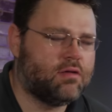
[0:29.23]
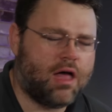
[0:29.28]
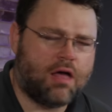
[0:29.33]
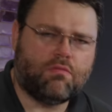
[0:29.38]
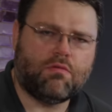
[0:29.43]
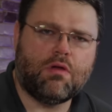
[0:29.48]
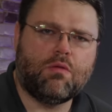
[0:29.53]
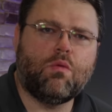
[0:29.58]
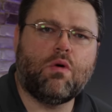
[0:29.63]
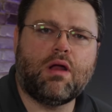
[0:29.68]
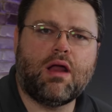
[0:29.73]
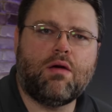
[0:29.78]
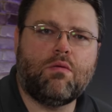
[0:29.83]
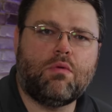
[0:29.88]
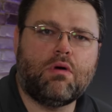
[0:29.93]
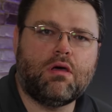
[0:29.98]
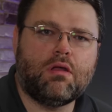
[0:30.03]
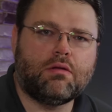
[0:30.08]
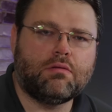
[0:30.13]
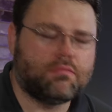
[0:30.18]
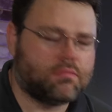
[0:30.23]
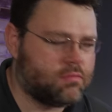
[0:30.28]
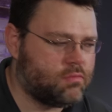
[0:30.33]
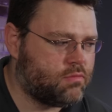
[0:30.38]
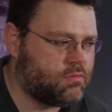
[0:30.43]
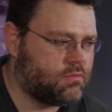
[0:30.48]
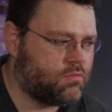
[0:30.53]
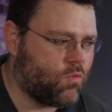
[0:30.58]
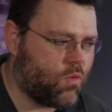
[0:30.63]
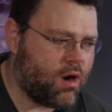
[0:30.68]
I'll run what I want,
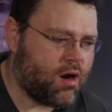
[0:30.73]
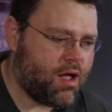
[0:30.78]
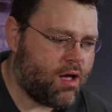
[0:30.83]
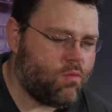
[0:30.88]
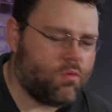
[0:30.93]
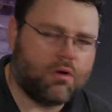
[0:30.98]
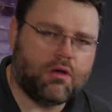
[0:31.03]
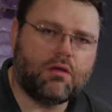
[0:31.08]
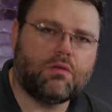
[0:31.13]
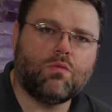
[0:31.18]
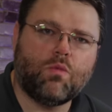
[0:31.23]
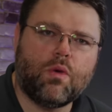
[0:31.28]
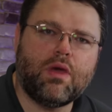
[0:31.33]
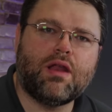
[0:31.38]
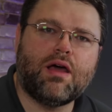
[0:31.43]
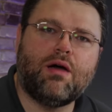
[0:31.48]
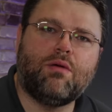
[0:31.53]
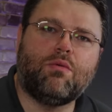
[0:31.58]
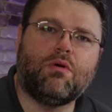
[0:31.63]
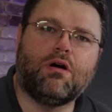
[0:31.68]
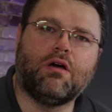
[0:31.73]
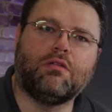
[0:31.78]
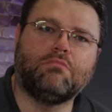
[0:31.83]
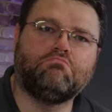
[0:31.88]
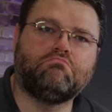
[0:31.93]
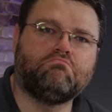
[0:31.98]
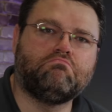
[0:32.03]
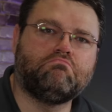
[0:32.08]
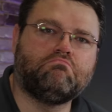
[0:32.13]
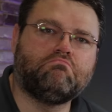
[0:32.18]
where I want, when I want.